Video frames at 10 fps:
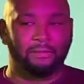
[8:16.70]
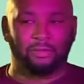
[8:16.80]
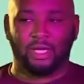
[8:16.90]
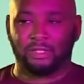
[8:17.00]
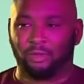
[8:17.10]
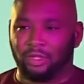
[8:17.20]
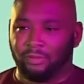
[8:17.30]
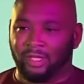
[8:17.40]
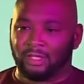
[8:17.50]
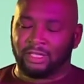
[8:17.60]
when I joined the
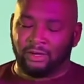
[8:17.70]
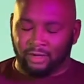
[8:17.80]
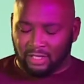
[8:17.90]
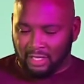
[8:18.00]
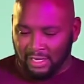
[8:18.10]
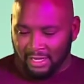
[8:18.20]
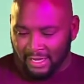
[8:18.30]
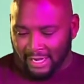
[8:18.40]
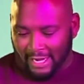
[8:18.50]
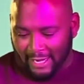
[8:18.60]
military.
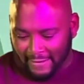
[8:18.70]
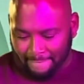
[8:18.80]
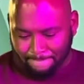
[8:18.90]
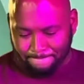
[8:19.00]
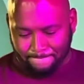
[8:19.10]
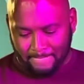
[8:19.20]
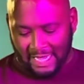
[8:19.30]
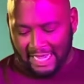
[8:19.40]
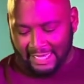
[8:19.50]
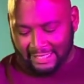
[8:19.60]

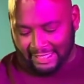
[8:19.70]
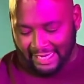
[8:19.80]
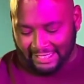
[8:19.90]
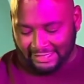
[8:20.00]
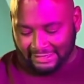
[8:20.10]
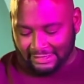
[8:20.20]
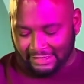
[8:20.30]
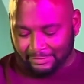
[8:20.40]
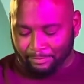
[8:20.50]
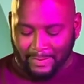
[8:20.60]
I
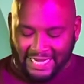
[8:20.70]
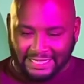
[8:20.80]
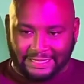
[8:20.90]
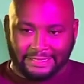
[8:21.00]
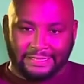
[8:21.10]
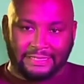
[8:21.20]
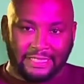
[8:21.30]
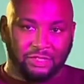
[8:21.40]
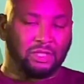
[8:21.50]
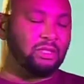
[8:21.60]
made the
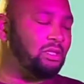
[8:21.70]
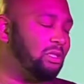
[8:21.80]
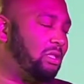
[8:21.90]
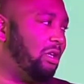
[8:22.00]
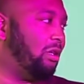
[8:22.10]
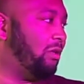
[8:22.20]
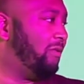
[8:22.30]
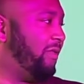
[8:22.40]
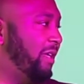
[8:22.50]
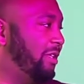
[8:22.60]
decision to serve in